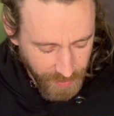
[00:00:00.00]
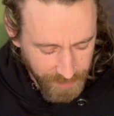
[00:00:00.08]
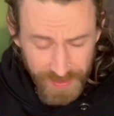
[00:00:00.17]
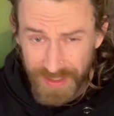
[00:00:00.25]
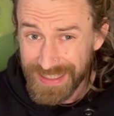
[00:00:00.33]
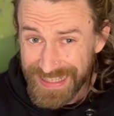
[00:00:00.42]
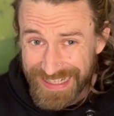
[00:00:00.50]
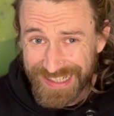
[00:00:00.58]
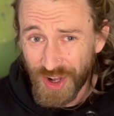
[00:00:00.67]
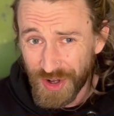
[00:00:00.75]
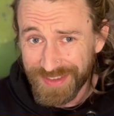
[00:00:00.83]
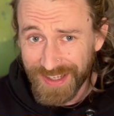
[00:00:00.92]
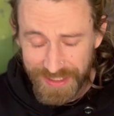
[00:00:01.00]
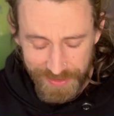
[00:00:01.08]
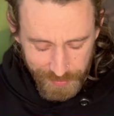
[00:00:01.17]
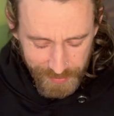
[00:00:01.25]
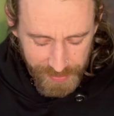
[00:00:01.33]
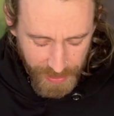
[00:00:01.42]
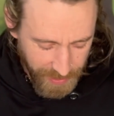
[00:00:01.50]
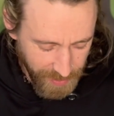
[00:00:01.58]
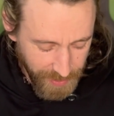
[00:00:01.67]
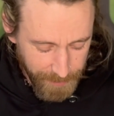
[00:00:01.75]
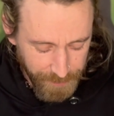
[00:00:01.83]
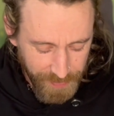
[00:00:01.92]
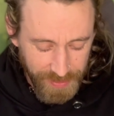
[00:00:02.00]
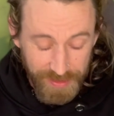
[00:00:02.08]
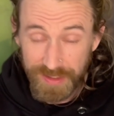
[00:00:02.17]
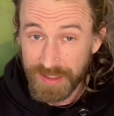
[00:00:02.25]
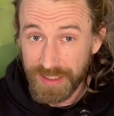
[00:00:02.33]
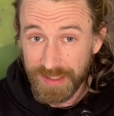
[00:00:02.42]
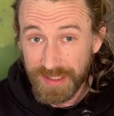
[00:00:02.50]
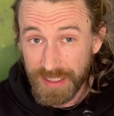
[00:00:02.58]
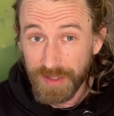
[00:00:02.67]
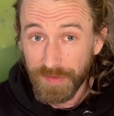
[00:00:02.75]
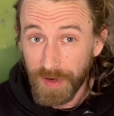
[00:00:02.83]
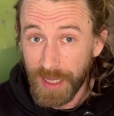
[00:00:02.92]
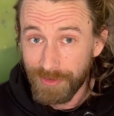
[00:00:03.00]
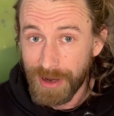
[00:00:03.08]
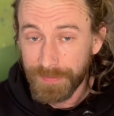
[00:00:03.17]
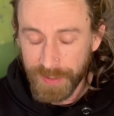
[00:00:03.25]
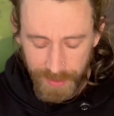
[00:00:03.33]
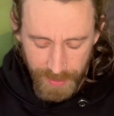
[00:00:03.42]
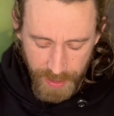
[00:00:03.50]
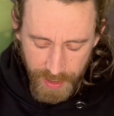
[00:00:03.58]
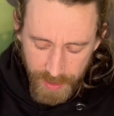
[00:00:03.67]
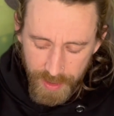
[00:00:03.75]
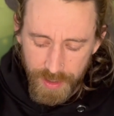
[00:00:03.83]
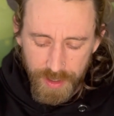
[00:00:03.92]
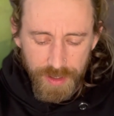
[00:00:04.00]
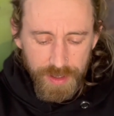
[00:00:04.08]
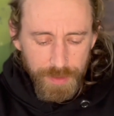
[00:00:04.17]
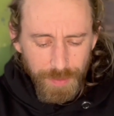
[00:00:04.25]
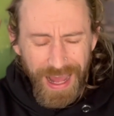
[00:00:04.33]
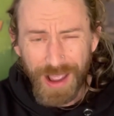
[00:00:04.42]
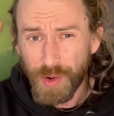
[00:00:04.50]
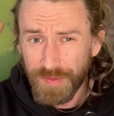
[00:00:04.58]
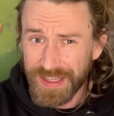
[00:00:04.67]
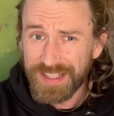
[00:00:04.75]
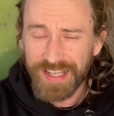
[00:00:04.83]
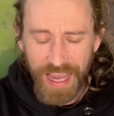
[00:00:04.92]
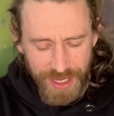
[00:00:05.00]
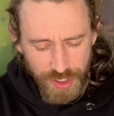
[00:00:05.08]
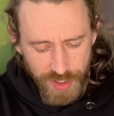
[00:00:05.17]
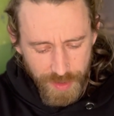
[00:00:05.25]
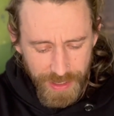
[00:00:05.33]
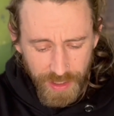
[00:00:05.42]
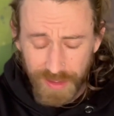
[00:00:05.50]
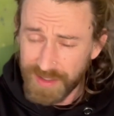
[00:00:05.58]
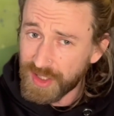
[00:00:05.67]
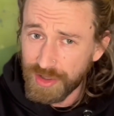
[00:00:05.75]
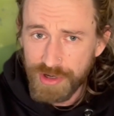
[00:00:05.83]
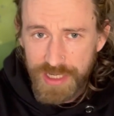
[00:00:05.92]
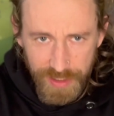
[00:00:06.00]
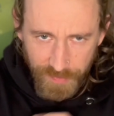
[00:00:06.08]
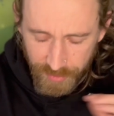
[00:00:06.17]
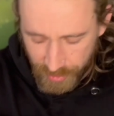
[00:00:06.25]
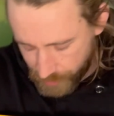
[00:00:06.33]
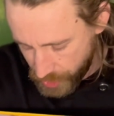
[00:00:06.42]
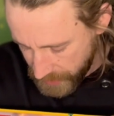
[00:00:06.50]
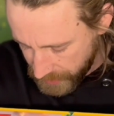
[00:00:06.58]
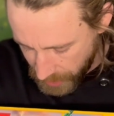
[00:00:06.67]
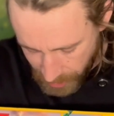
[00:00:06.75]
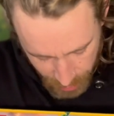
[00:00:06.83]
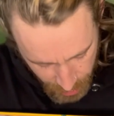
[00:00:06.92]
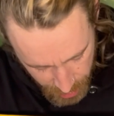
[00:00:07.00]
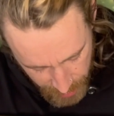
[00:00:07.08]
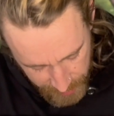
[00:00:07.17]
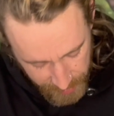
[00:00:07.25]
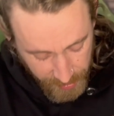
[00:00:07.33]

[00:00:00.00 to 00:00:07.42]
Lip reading: Obviously, it's not a dinosaur set. As you can see the flying reptile there. But out of this set, you can make these 3 different prehistoric creatures.